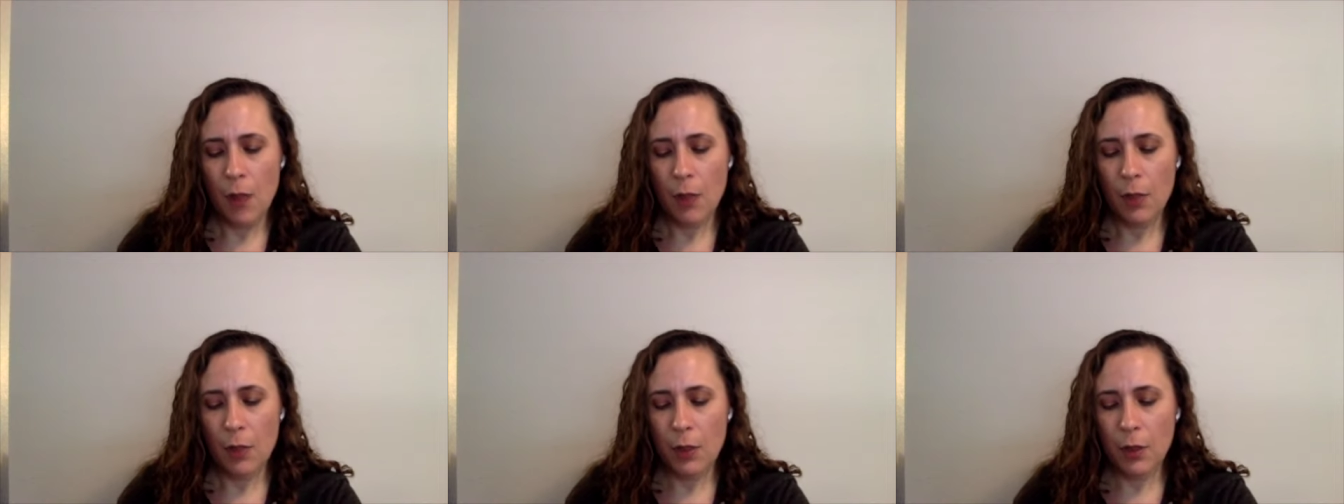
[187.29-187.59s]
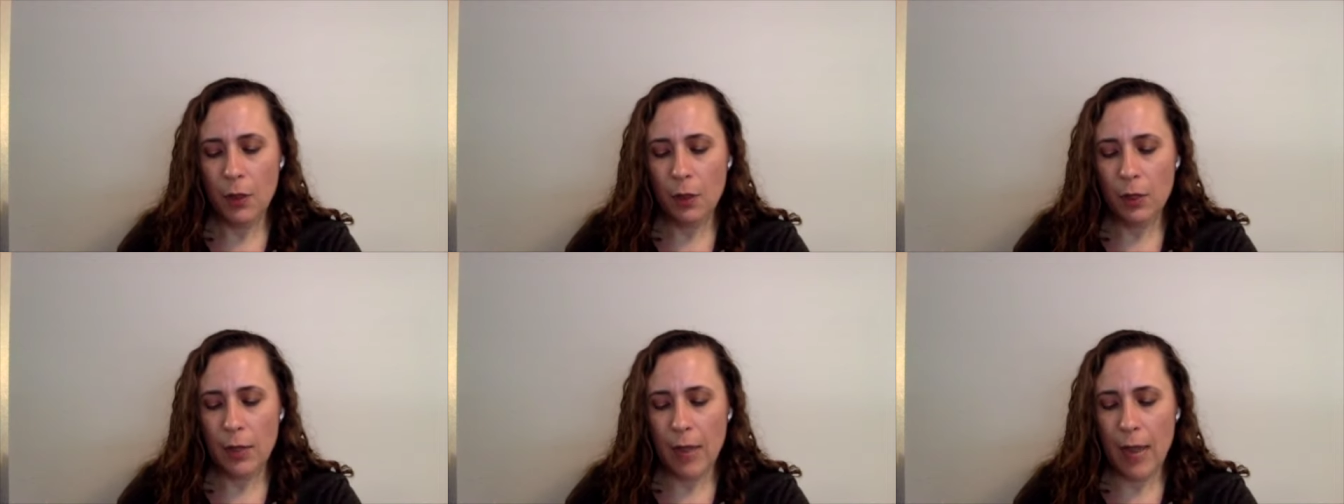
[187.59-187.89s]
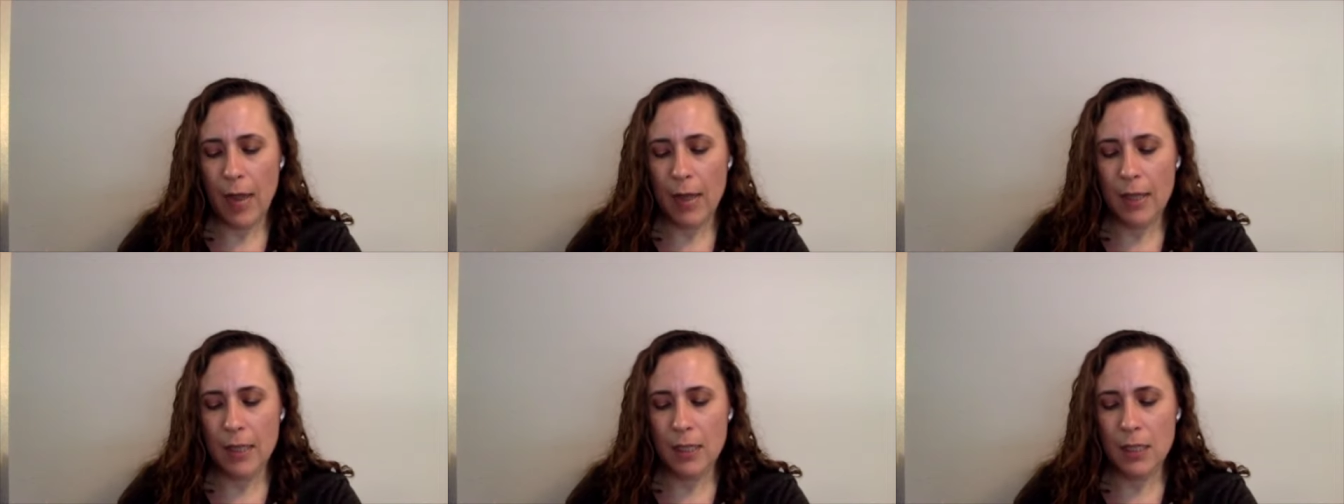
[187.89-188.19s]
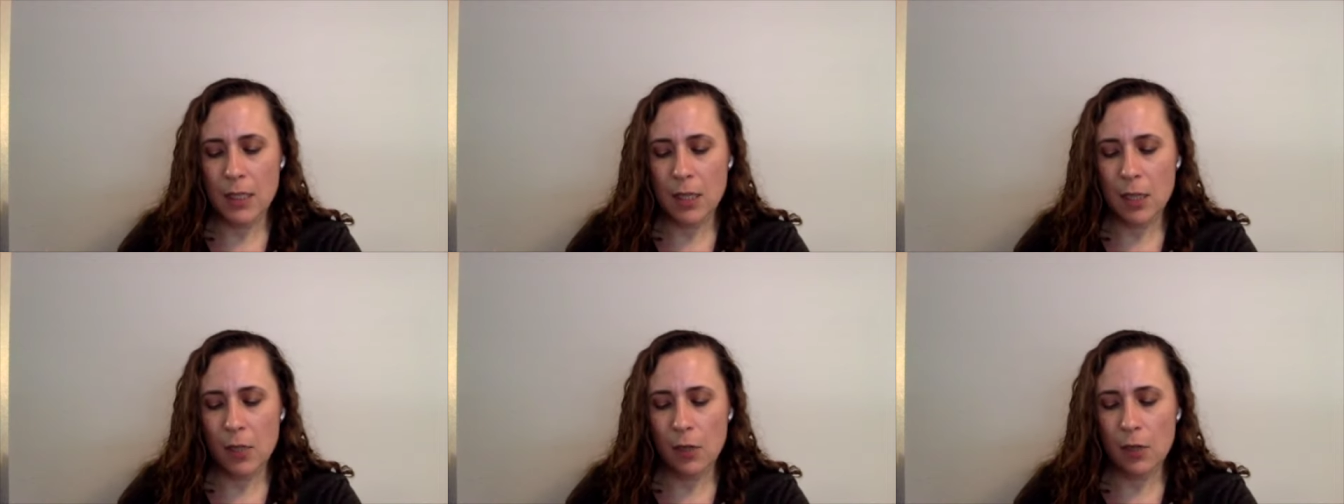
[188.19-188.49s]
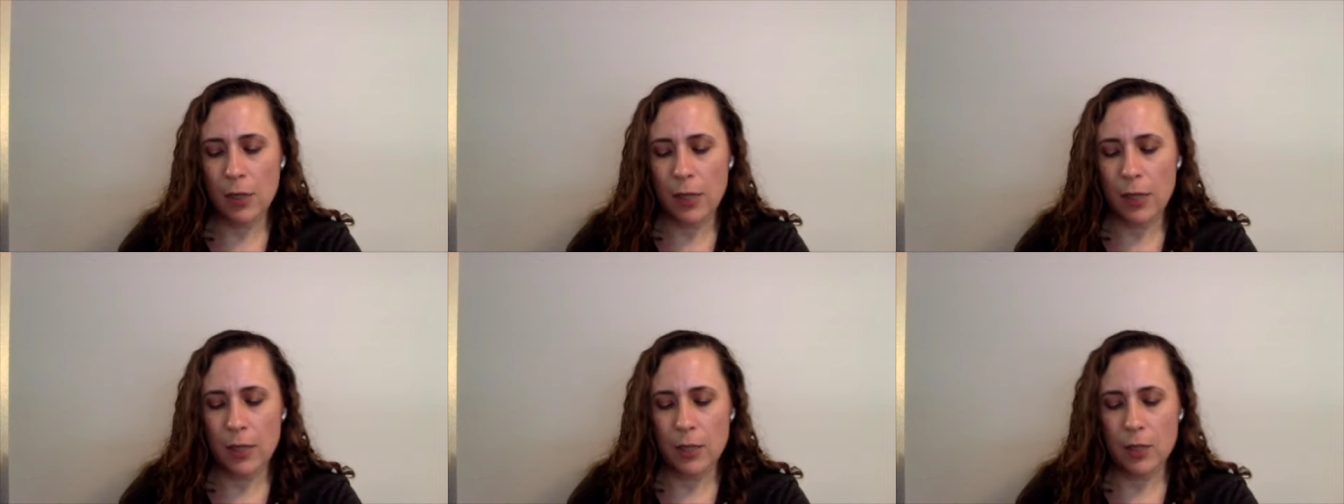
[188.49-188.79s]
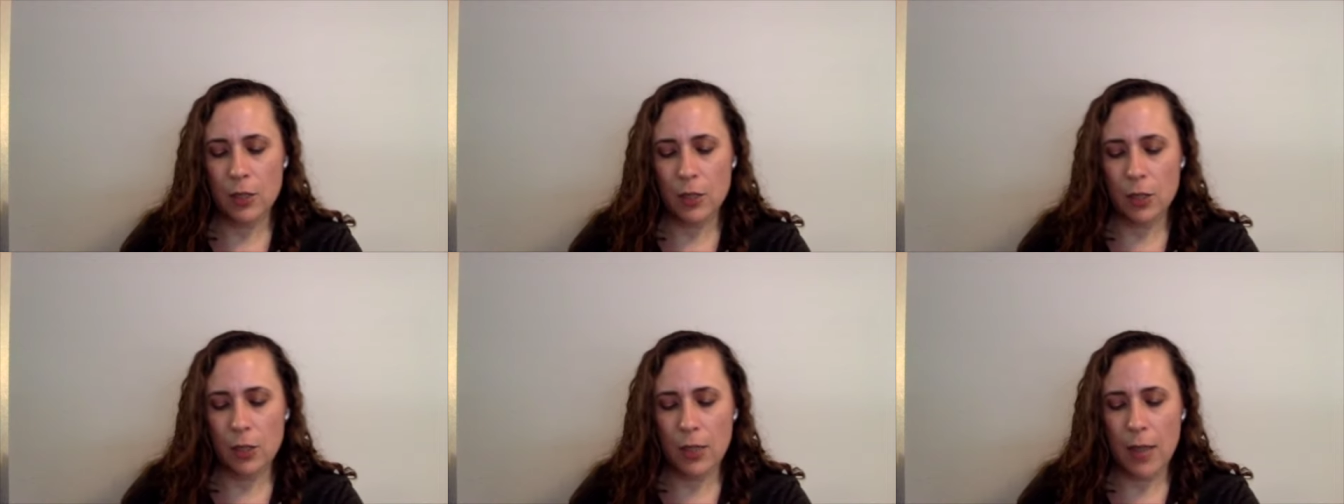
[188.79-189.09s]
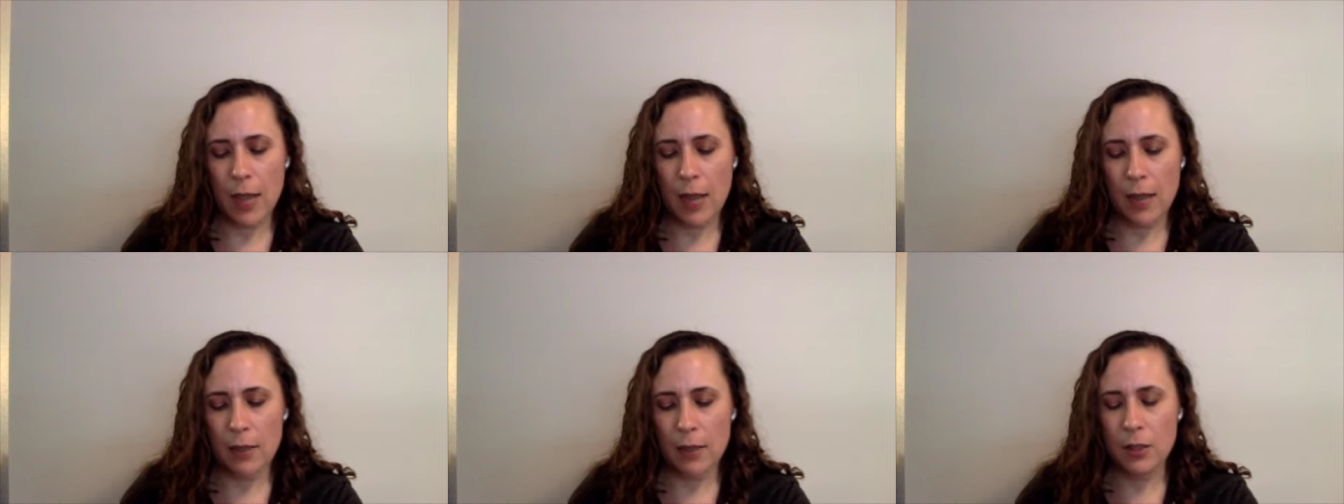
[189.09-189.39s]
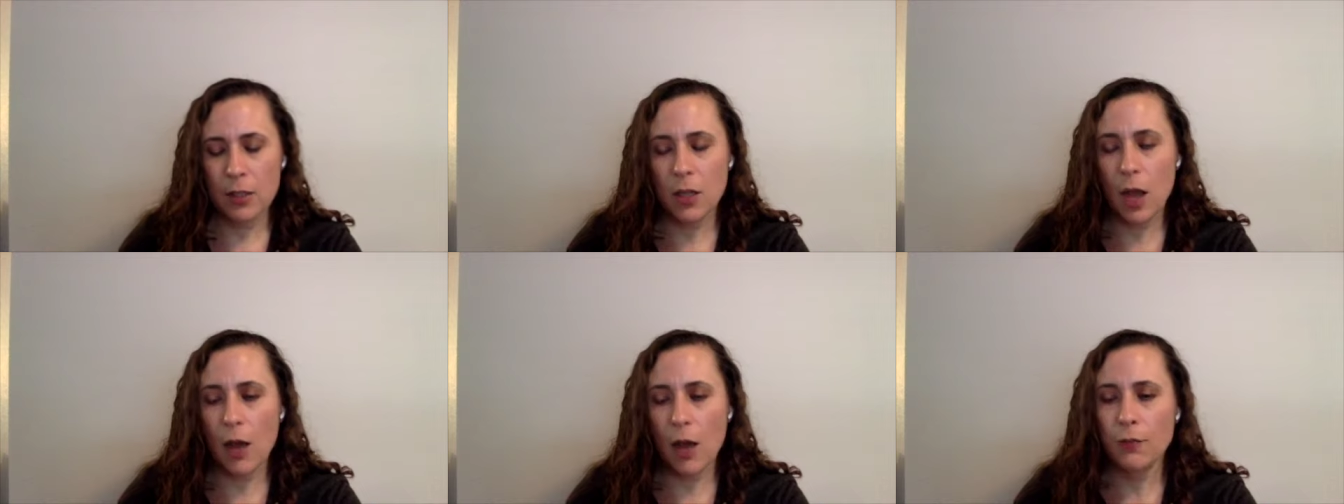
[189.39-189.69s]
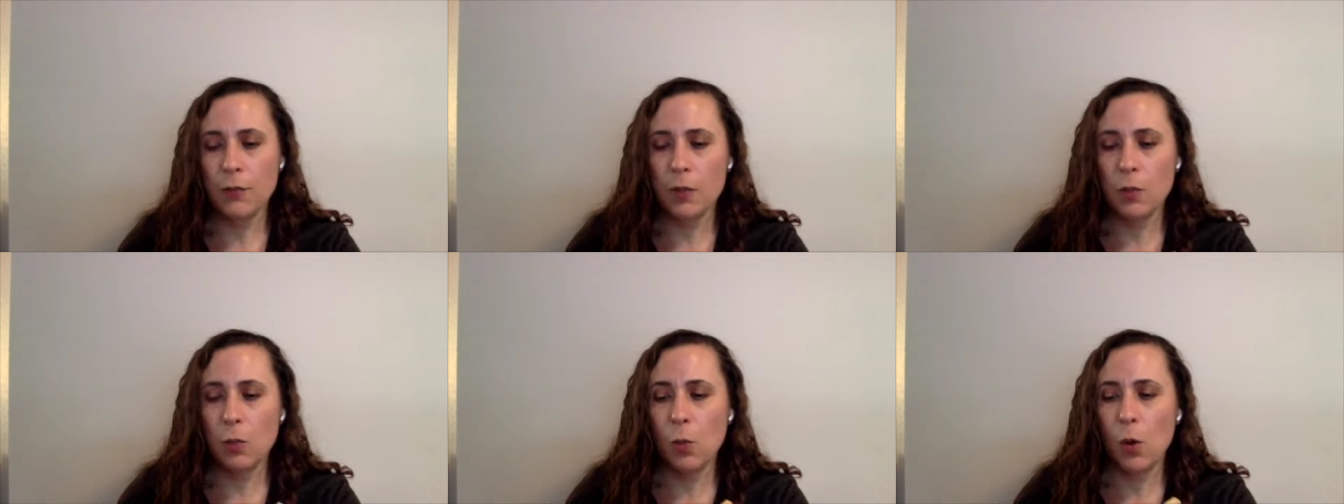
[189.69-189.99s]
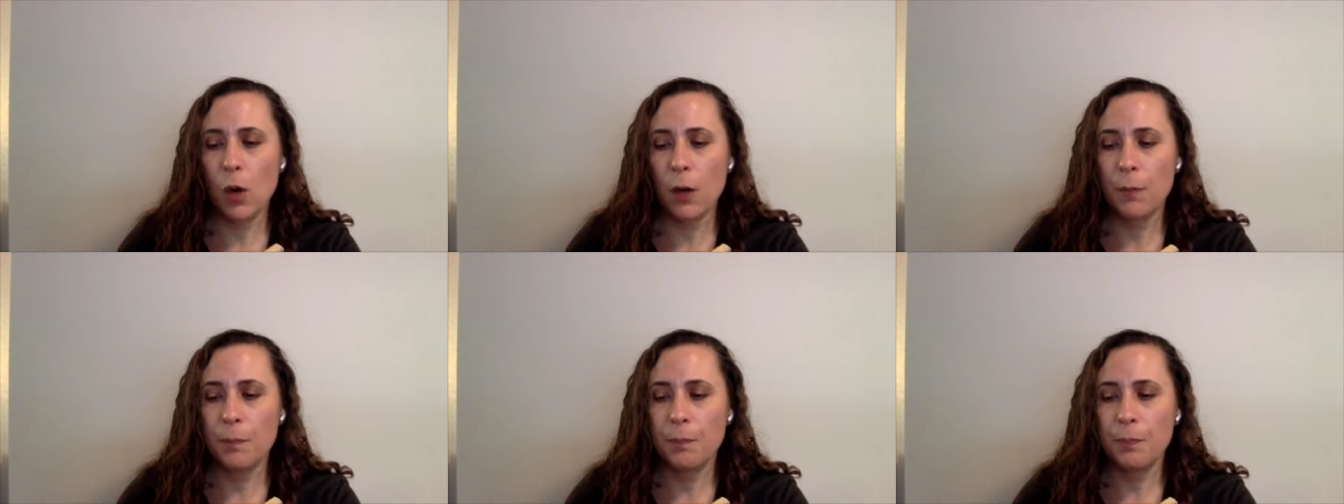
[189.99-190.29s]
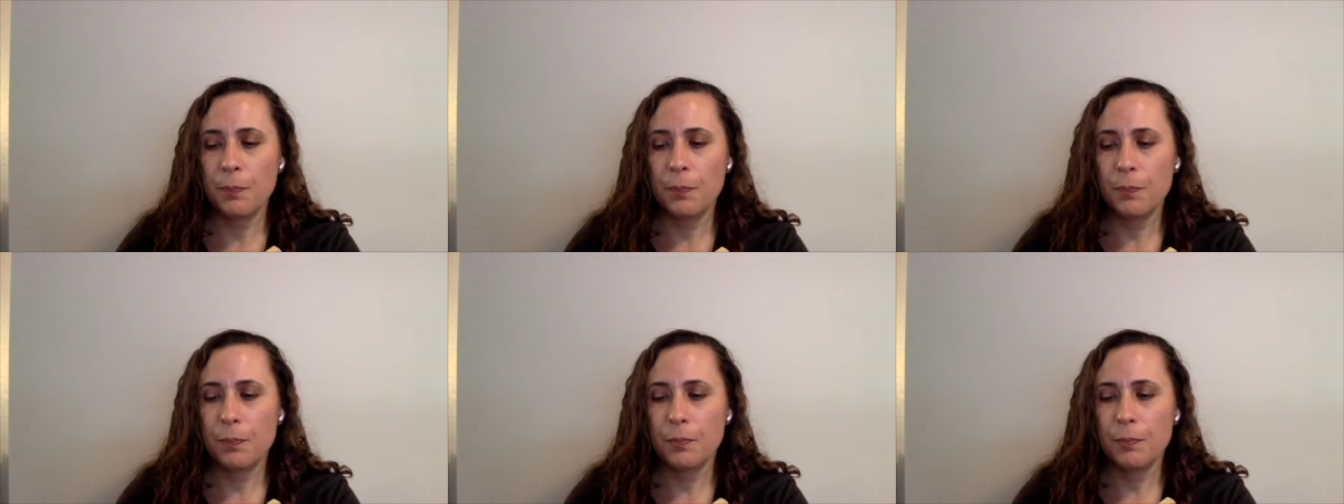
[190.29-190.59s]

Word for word: The little cat snuggled against her neck, soft and warm.